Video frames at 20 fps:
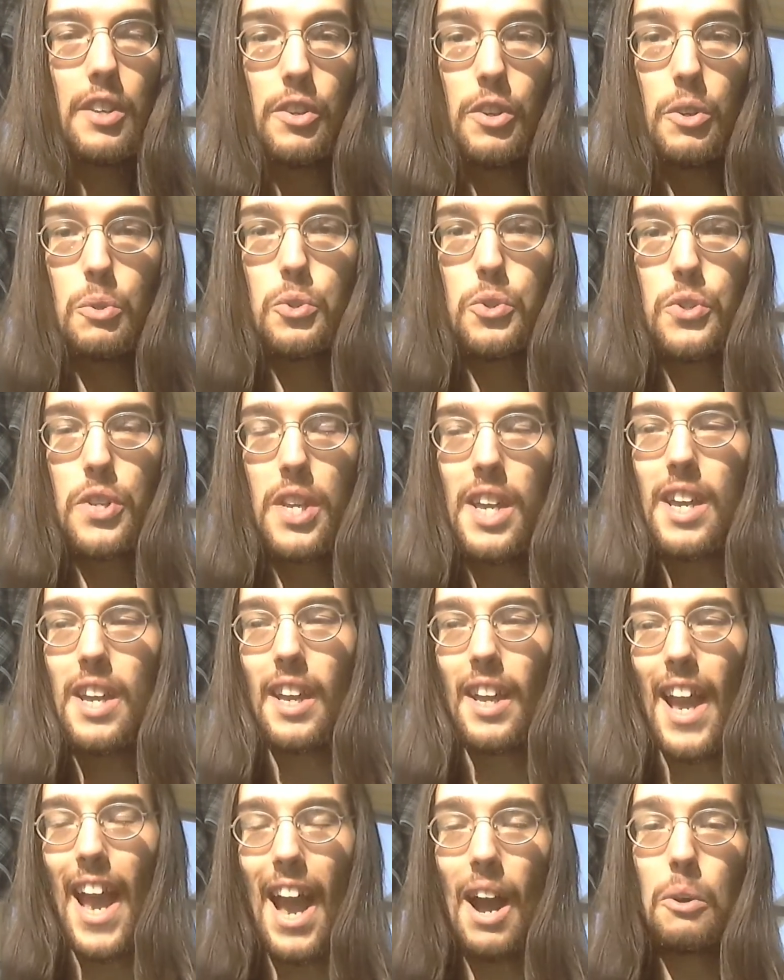you
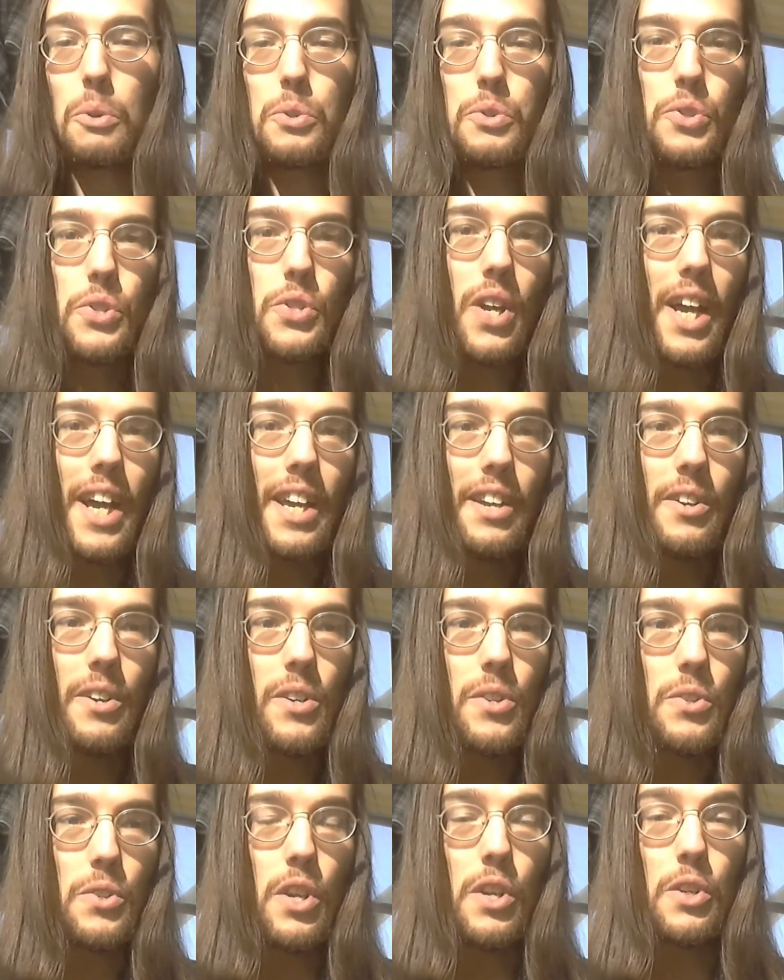see
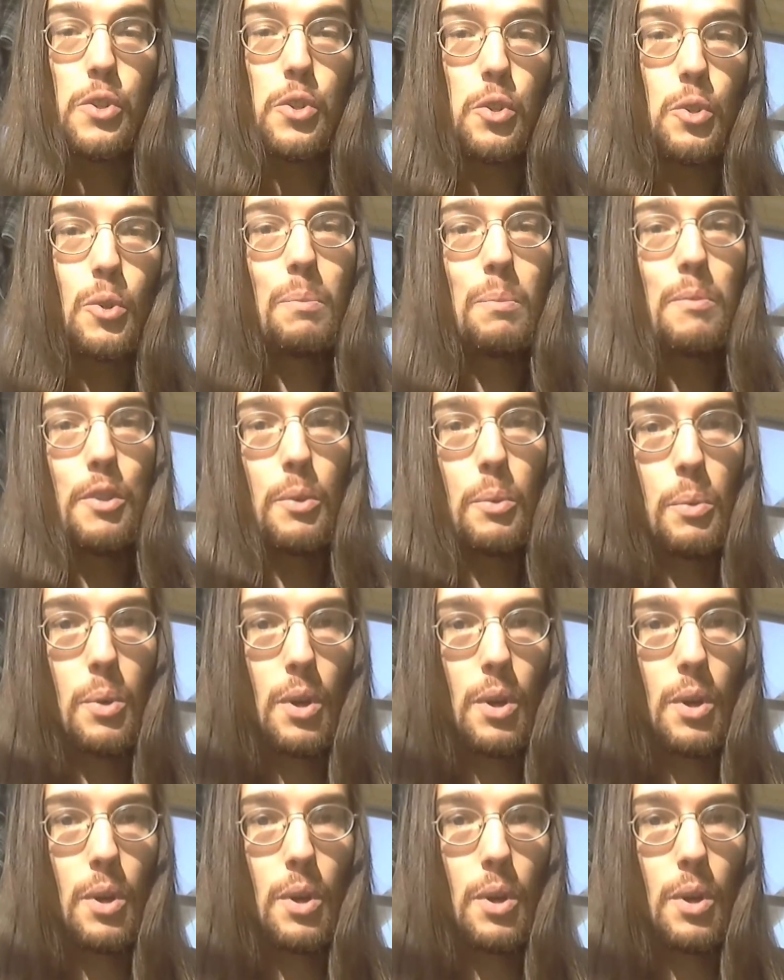outsiders assume the